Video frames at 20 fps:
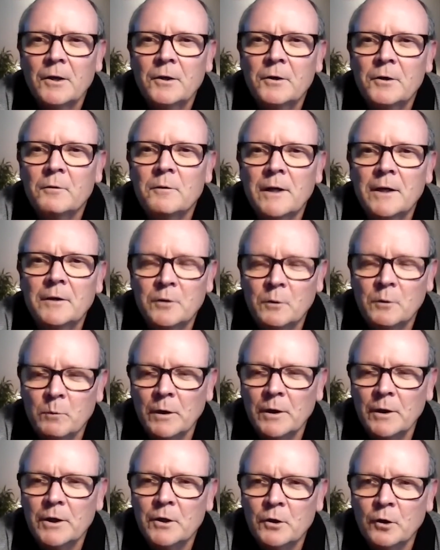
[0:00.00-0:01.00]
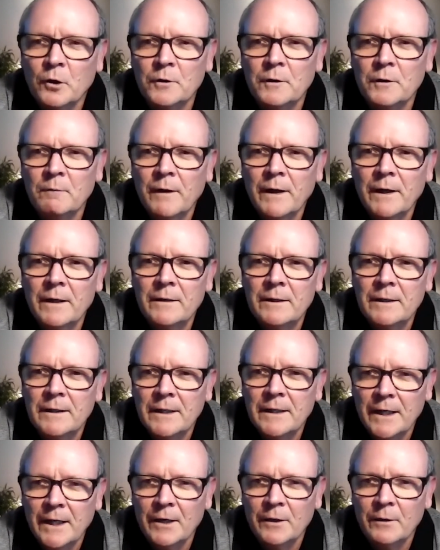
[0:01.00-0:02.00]
you need to really cultivate
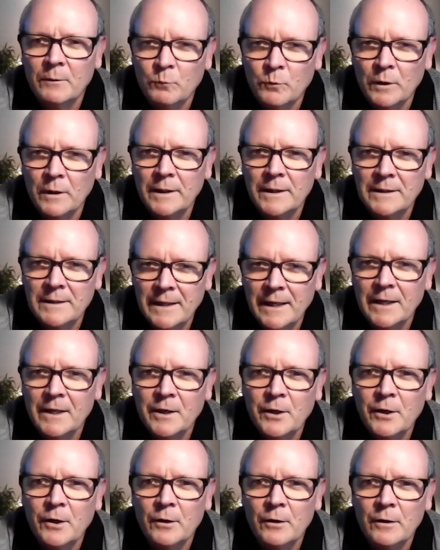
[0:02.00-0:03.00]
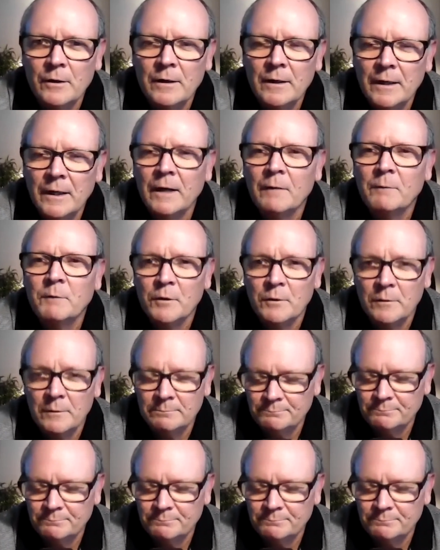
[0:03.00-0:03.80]
and really take care of your